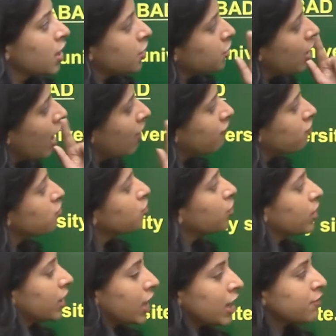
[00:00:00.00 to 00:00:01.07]
you have to
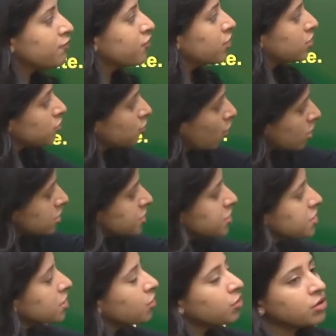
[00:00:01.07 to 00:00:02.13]
aim for not just
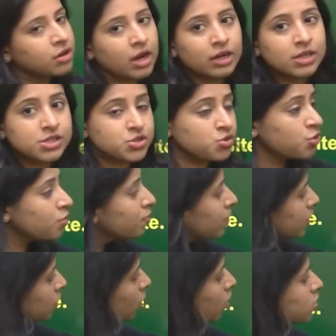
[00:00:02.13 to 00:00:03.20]
a good NATA score,
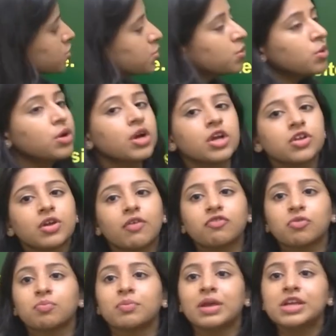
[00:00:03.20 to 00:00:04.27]
but also you have to
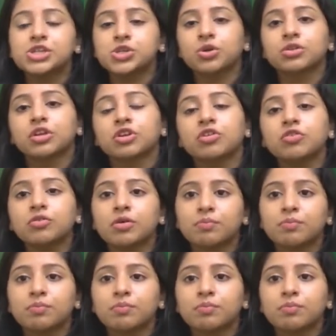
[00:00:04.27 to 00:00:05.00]
make sure that your